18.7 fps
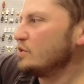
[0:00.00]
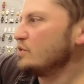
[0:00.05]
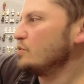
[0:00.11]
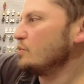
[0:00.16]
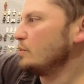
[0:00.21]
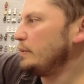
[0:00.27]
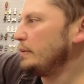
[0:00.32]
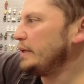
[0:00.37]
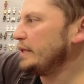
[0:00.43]
does a
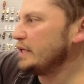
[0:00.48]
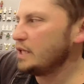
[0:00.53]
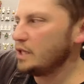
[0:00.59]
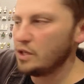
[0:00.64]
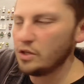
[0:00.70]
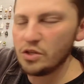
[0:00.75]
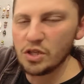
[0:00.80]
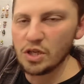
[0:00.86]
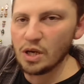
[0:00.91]
really
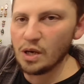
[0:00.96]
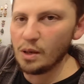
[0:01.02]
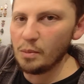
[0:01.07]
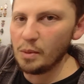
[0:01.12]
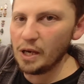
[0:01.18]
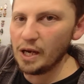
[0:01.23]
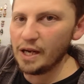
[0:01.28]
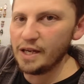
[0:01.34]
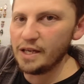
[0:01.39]
good job
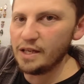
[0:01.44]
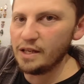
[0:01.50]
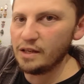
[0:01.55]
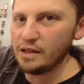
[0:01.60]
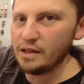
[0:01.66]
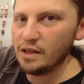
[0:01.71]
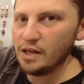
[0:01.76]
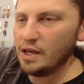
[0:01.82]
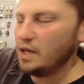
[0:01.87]

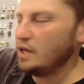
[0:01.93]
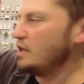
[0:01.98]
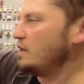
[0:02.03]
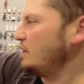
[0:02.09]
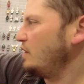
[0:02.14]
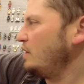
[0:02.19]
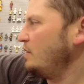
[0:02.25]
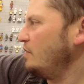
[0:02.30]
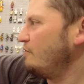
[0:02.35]
hiding
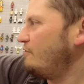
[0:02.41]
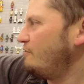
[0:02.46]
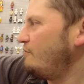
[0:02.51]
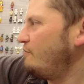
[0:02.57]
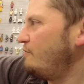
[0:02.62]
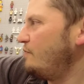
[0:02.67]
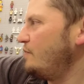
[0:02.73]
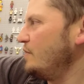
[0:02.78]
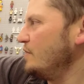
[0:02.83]

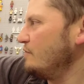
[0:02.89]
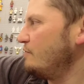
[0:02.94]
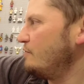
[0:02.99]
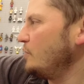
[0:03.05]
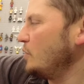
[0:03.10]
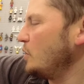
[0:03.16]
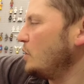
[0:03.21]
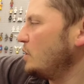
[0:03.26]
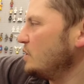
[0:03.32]
the
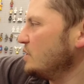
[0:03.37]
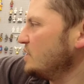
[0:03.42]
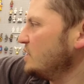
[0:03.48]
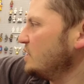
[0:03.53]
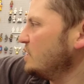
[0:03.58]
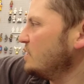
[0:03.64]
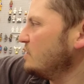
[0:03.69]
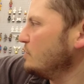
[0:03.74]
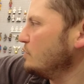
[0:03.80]
flaws
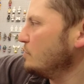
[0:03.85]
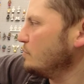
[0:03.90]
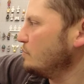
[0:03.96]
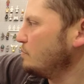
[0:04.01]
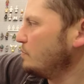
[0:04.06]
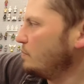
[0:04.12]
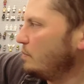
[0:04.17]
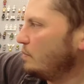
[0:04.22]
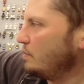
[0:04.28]
in their
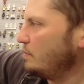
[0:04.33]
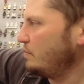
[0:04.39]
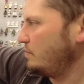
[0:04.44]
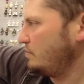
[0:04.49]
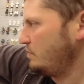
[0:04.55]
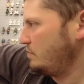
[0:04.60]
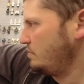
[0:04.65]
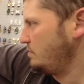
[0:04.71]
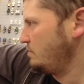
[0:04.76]

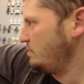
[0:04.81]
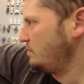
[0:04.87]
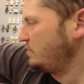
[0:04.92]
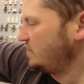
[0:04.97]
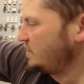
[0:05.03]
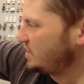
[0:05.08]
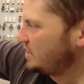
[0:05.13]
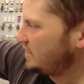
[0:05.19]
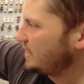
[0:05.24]

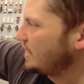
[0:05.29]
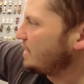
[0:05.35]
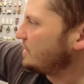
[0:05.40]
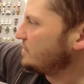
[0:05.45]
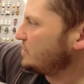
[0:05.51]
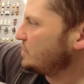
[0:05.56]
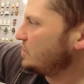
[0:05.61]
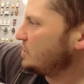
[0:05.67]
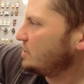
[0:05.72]

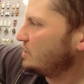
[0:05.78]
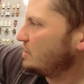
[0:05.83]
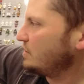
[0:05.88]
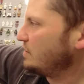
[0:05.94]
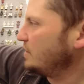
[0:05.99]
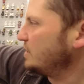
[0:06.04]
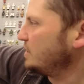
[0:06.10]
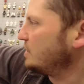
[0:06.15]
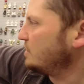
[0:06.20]
sets.
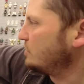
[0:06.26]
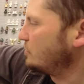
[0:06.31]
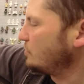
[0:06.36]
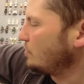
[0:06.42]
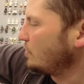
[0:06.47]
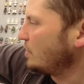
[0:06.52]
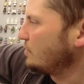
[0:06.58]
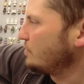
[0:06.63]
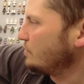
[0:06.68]
Like,
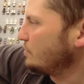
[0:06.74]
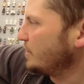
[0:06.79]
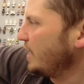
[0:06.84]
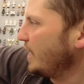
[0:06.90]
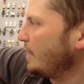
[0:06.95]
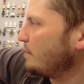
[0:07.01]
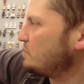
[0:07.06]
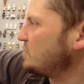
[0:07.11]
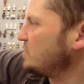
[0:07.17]
there are no
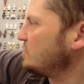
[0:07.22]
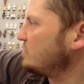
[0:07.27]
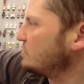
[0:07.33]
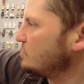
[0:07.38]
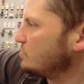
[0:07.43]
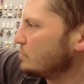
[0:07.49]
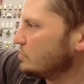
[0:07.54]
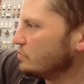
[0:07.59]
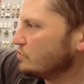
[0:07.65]
gaps in the
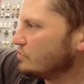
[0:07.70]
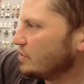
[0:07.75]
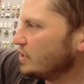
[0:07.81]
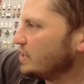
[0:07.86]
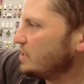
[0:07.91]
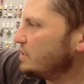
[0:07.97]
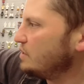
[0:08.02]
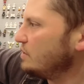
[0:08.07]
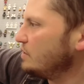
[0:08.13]
doors
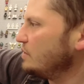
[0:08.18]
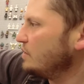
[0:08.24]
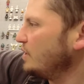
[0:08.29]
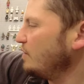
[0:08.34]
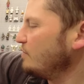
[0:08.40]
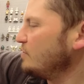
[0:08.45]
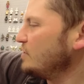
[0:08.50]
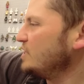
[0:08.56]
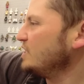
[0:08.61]
right here.
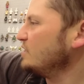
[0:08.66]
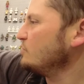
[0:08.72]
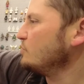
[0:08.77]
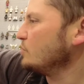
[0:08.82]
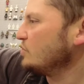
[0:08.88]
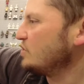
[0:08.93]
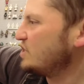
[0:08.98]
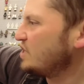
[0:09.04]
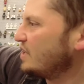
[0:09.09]
Everything's
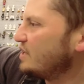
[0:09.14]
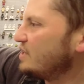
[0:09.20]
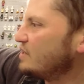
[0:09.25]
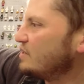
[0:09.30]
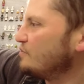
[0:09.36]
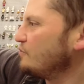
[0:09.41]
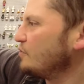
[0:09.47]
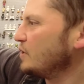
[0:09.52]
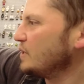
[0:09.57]
real tight in
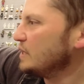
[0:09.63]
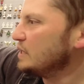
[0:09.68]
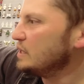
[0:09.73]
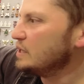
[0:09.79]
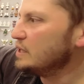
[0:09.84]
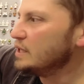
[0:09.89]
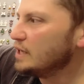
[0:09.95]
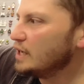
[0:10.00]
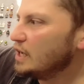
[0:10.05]
the front
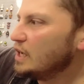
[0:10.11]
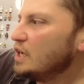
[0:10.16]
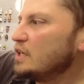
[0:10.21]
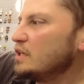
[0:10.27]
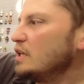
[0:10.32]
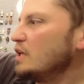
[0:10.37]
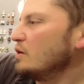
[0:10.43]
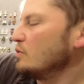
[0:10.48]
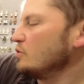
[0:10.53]
end.
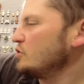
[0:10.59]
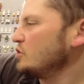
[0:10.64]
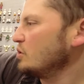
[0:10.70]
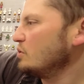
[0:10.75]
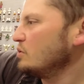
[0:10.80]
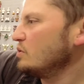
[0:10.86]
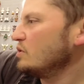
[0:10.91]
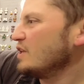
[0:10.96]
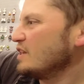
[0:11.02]
They don't show
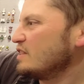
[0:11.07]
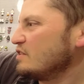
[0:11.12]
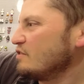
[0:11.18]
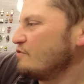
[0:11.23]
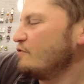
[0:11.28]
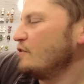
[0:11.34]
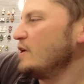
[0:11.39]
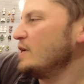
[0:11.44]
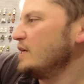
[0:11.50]
you that the
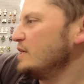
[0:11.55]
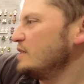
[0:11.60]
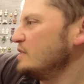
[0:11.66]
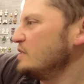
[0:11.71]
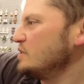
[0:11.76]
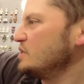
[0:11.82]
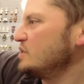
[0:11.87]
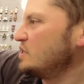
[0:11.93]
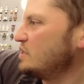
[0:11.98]
front end
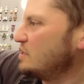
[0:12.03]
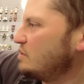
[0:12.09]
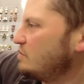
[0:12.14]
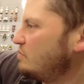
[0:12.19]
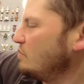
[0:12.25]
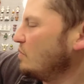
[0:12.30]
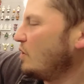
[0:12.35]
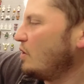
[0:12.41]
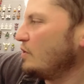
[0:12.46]
is
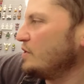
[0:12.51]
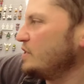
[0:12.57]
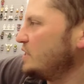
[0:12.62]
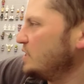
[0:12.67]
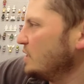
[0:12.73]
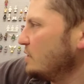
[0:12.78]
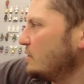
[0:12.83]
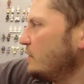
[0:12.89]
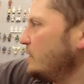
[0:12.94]
all these
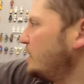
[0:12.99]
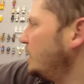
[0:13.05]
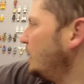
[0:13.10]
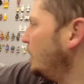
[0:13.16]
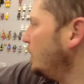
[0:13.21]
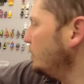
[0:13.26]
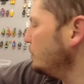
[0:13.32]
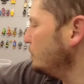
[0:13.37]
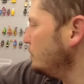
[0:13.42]
ugly
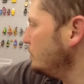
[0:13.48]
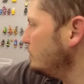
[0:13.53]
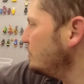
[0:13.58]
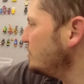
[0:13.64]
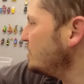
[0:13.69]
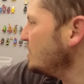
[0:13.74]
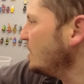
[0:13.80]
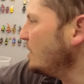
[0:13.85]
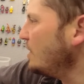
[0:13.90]

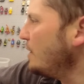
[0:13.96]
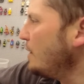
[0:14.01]
colors.